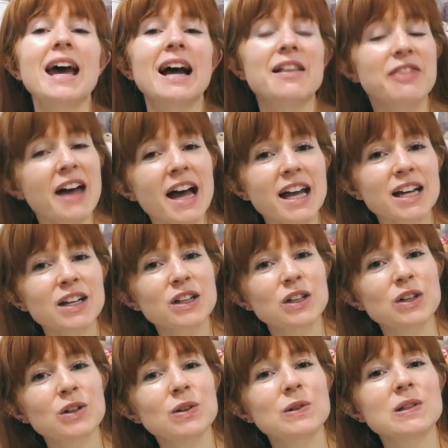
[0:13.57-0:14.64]
and that
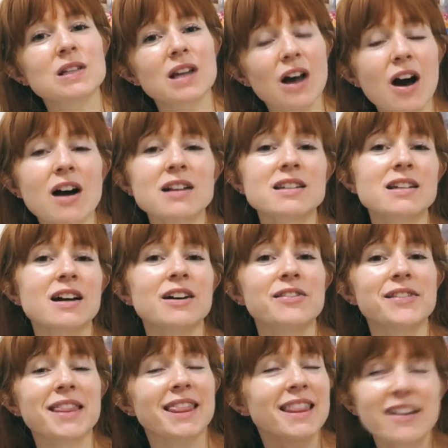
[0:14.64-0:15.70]
includes cost
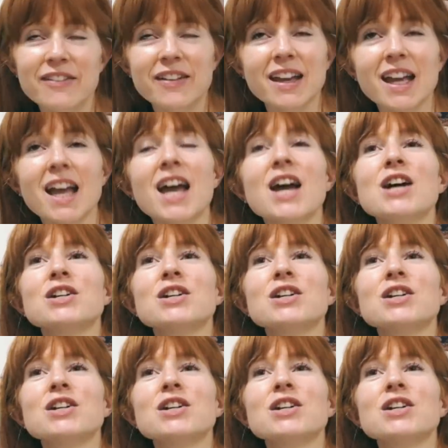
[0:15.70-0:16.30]
of living.